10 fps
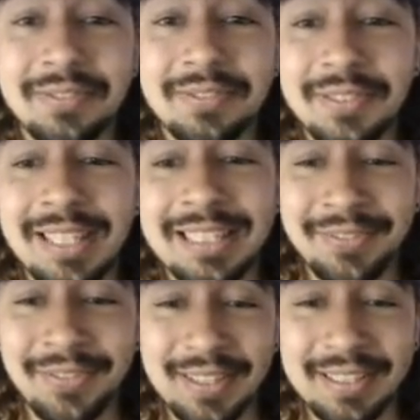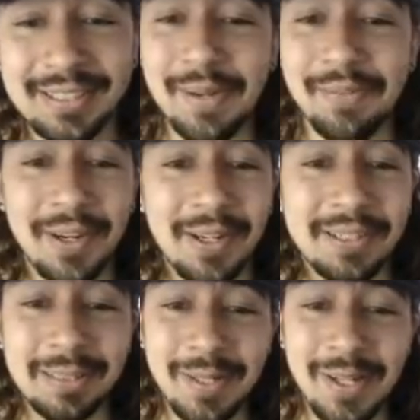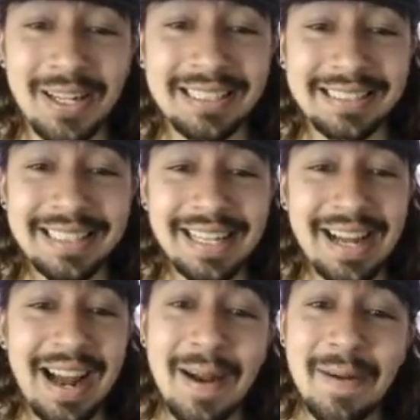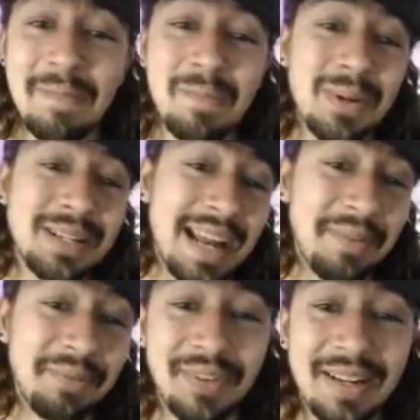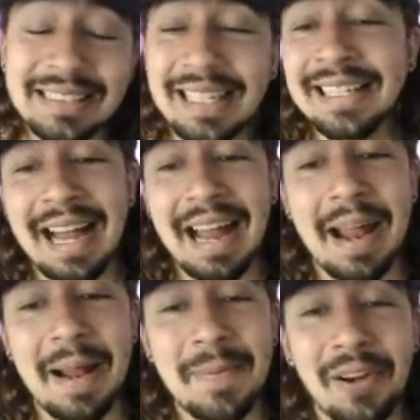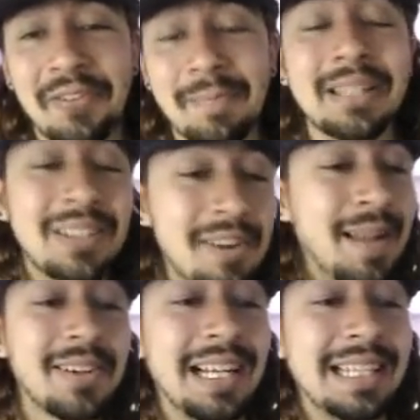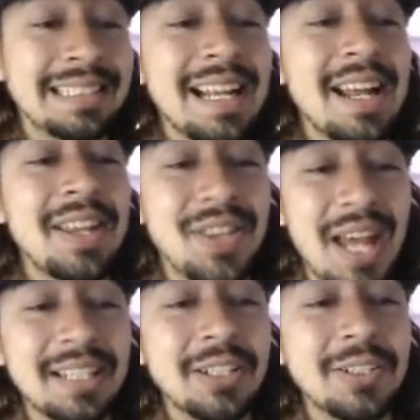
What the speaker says: Twitter followers, to be honest. But yeah, if you fancy it, go for it. But aside from that, guys, thank you